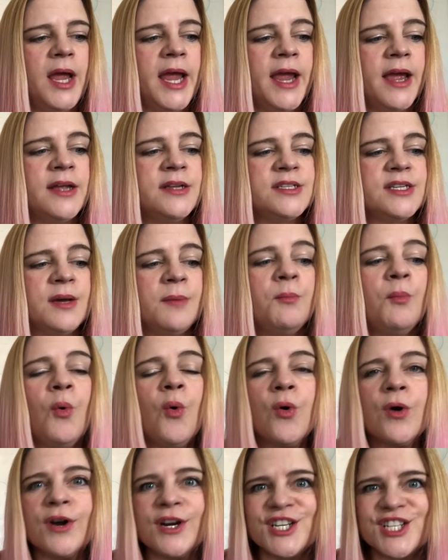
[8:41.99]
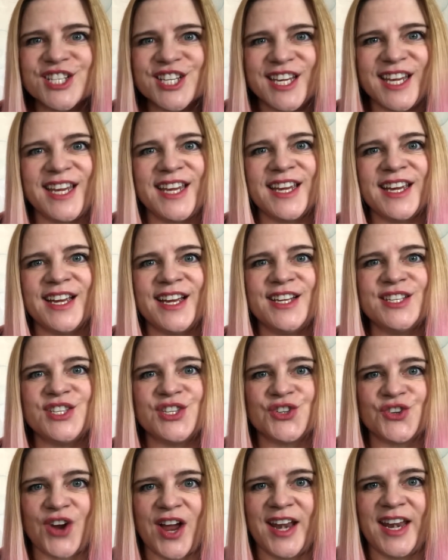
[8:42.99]
and a Moorish king
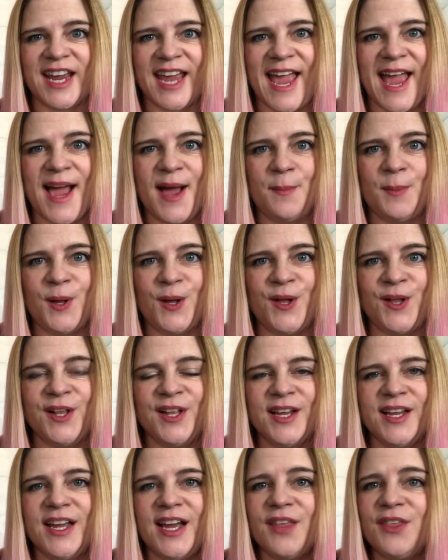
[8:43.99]
astride a camel.